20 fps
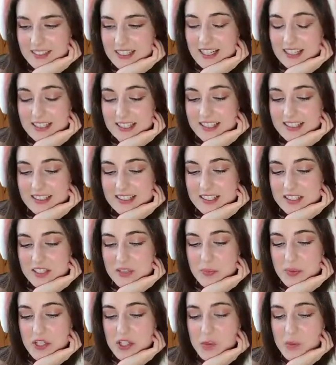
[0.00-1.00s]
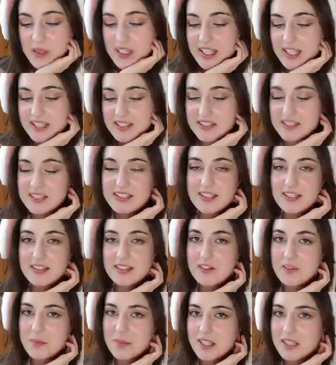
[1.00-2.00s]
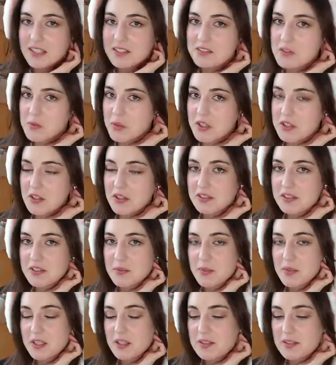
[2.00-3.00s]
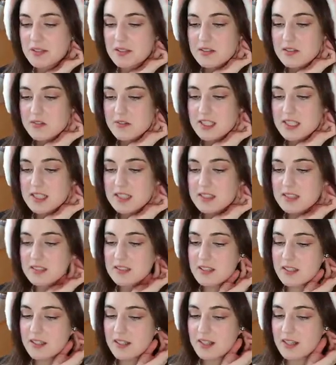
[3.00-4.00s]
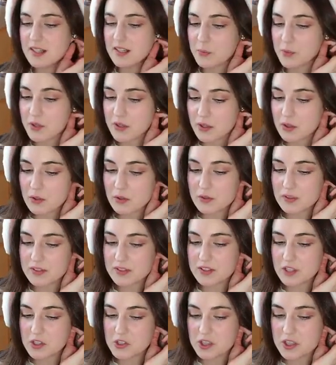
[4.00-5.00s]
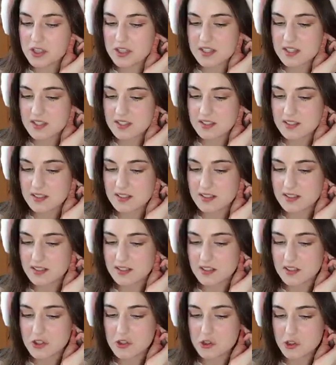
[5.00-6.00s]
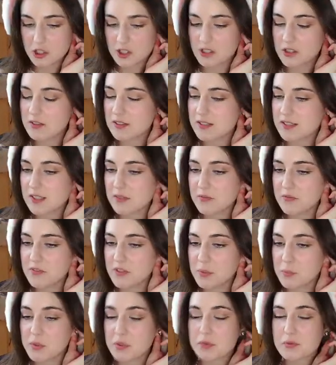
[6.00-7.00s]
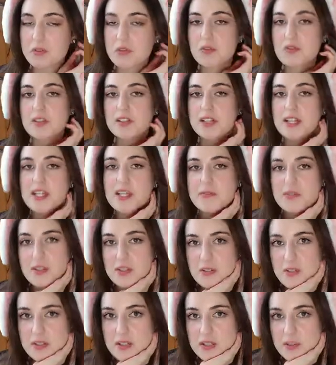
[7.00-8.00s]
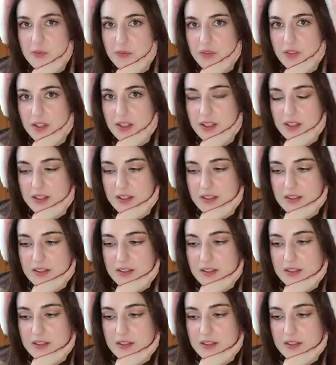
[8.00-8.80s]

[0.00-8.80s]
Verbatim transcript: I like that speech by Kenny Ackerman, to be honest, because he's right. We're all not just uh, drunk on something, but also slaves to something.